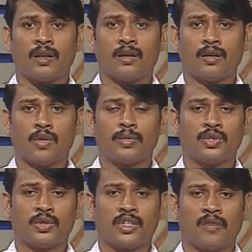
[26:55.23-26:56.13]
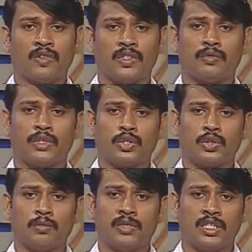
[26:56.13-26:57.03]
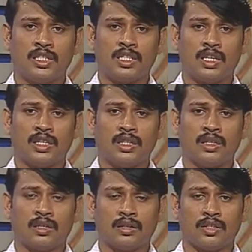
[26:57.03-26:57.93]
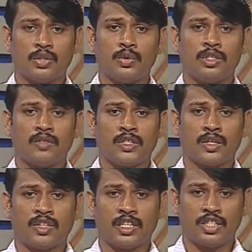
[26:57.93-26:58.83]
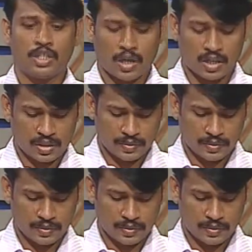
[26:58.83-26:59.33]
open source softwares which could be easily used without any charge.